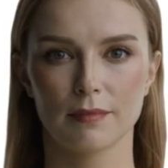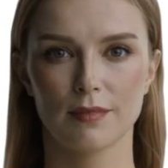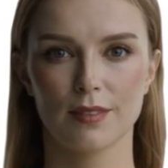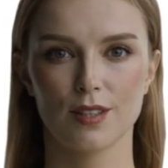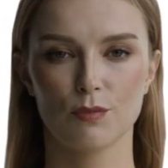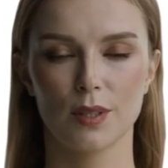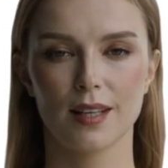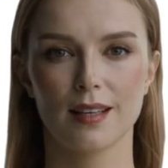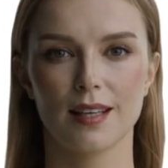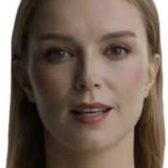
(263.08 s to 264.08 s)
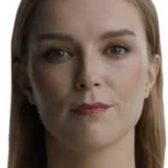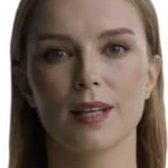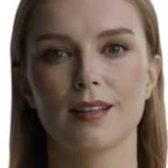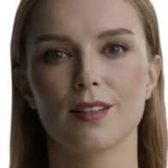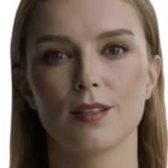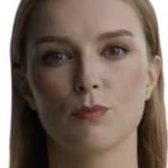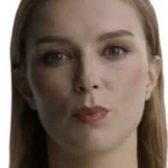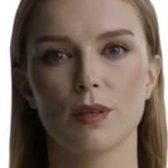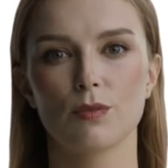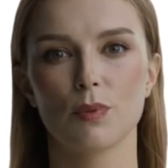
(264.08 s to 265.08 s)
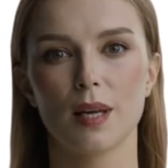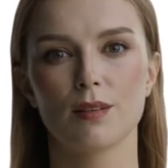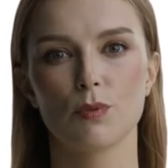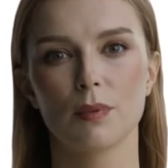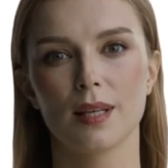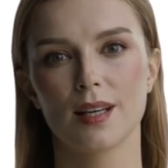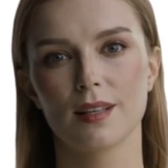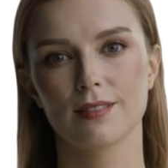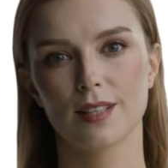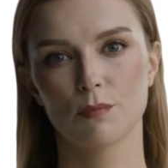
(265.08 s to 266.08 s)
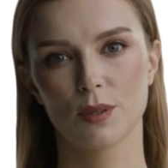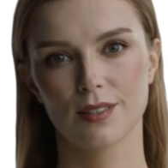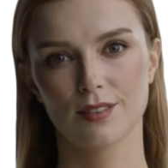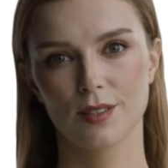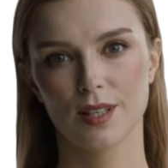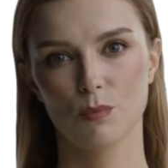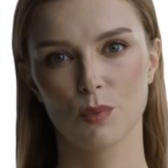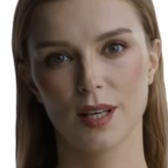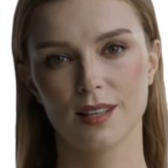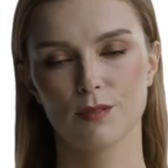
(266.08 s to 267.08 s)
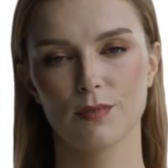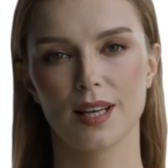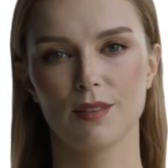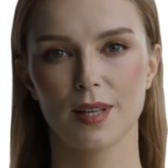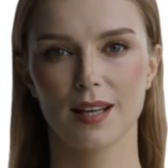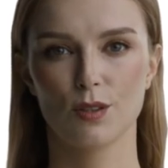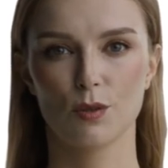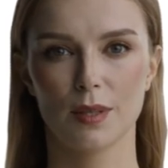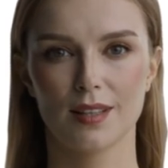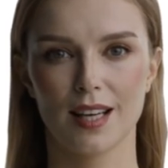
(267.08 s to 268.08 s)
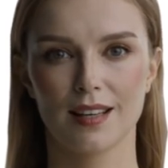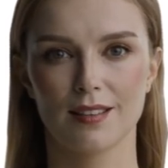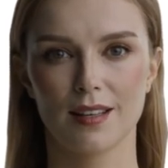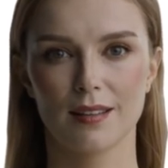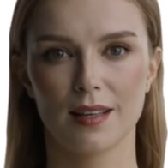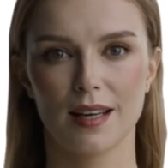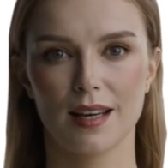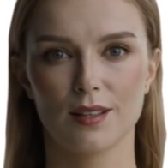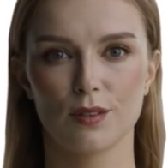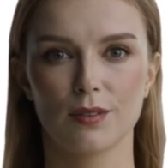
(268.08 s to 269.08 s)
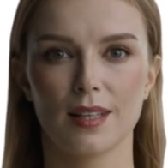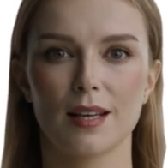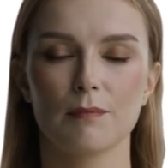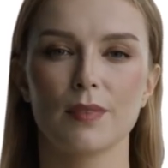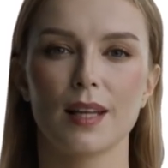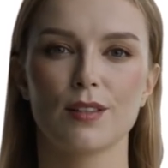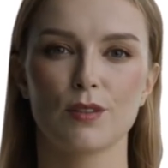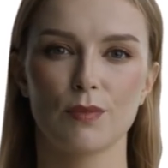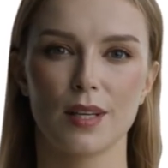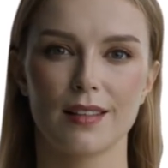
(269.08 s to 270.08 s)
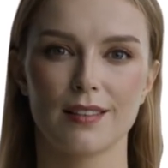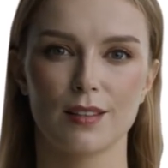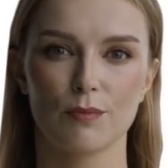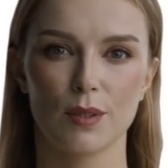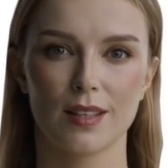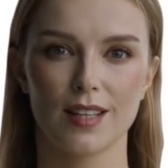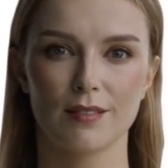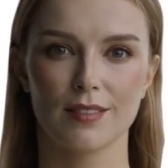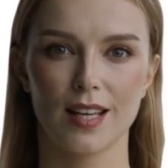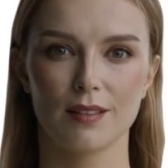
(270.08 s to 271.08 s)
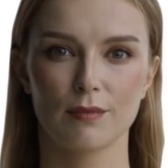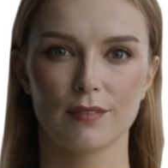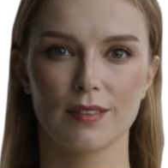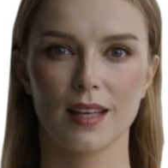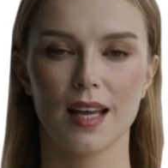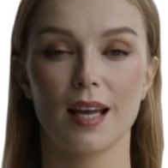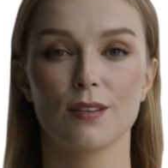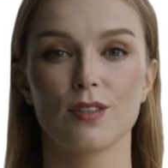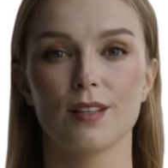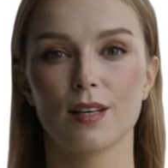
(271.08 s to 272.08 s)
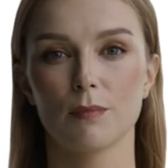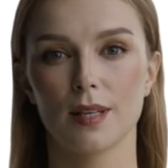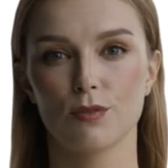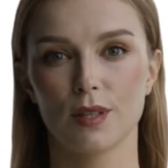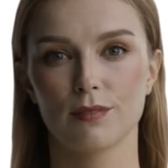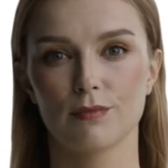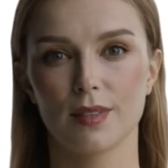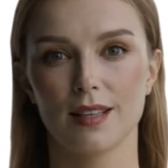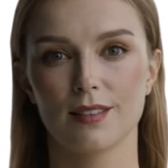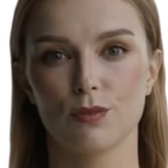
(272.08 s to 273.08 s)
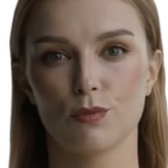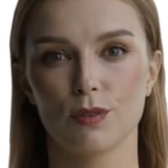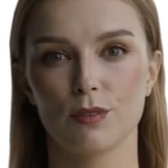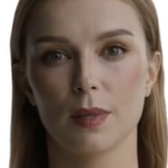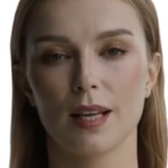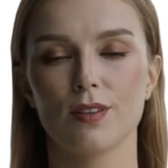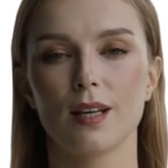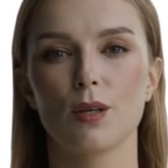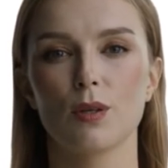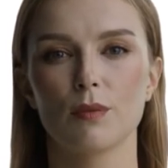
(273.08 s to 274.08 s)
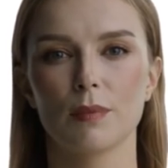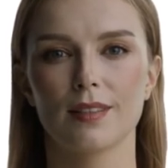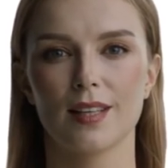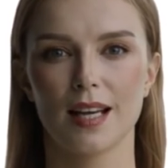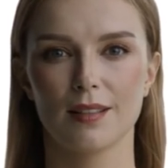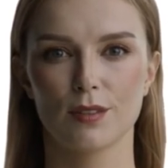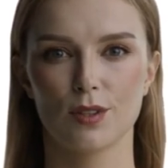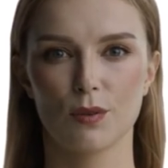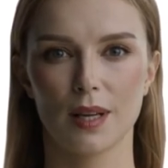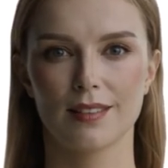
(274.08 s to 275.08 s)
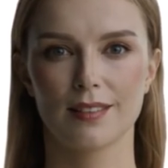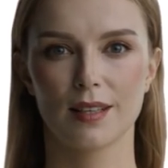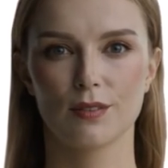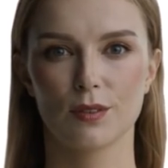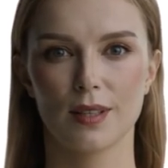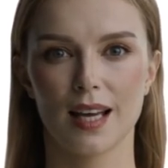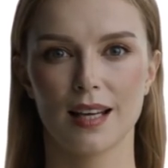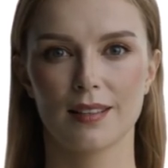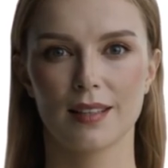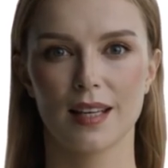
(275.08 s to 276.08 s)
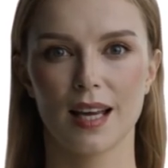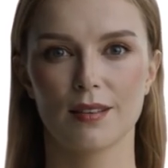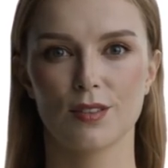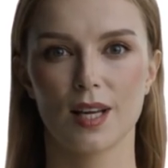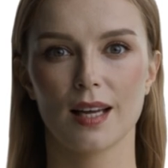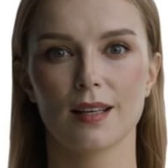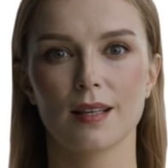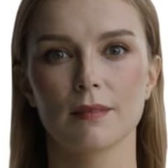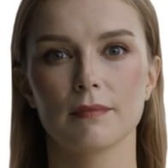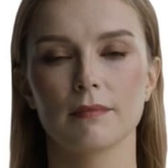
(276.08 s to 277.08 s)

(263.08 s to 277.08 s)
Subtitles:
This week, investors worldwide will be closely monitoring a wide array of economic data, including inflation rates, retail sales, and GDP growth figures across major economies like the US, UK, and China.